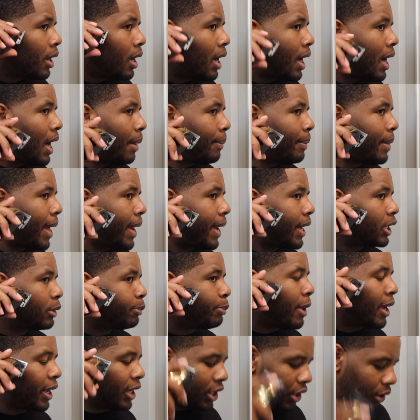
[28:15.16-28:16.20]
I'm not
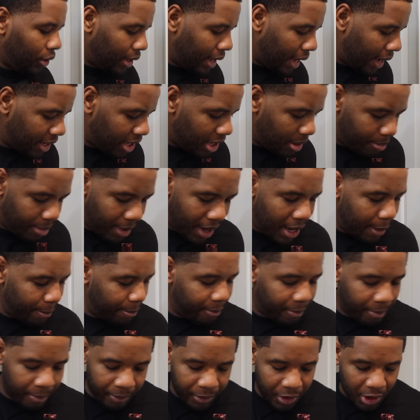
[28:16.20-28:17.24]
expecting you to have your
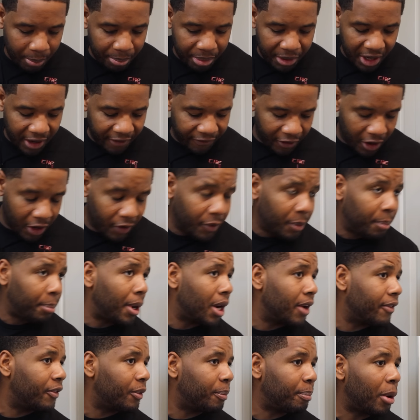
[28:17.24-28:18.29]
beard
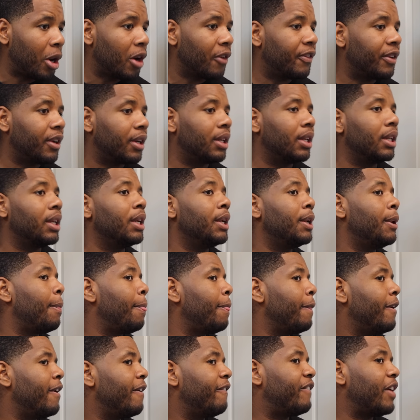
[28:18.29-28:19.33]
perfectly
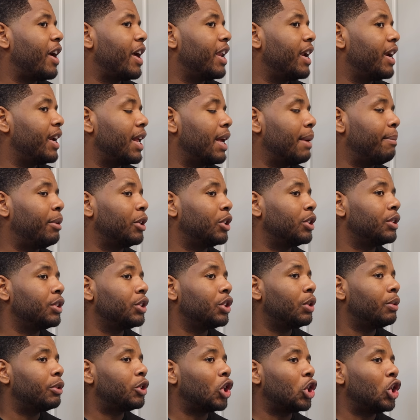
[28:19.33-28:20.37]
faded in, but
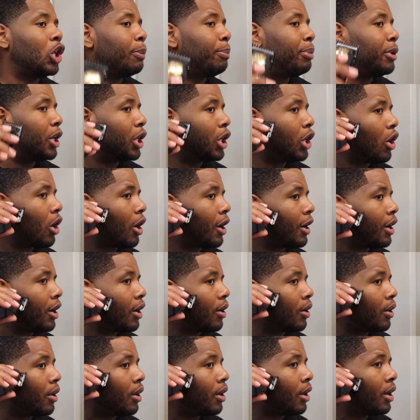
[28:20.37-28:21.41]
so you can put a guard
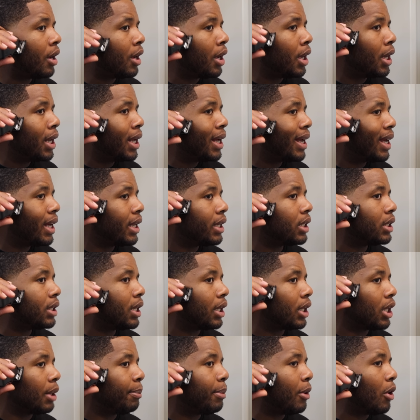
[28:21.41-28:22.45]
on and just
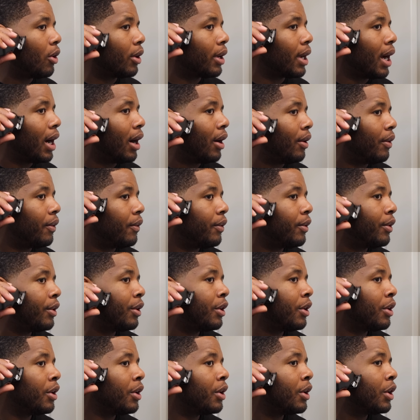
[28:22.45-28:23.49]
hit the bulk out.
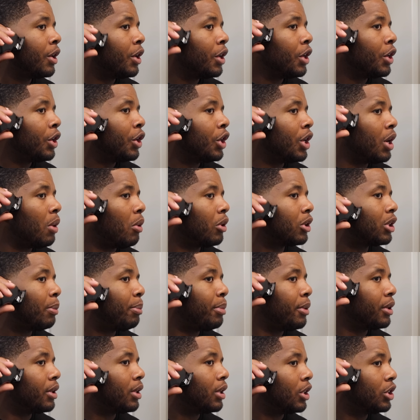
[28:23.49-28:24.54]
You don't want the
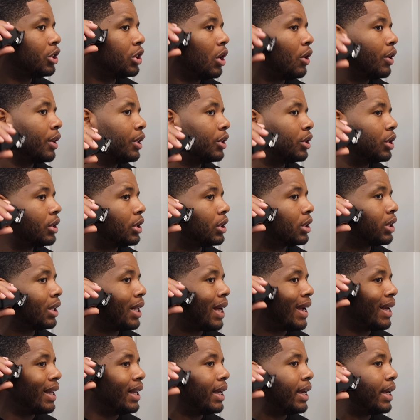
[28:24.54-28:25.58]
beard to look chunky, so just
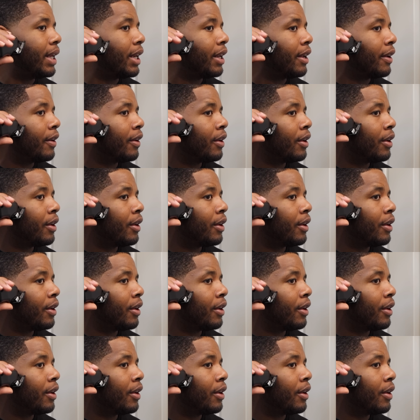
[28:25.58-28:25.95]
lightly hit it.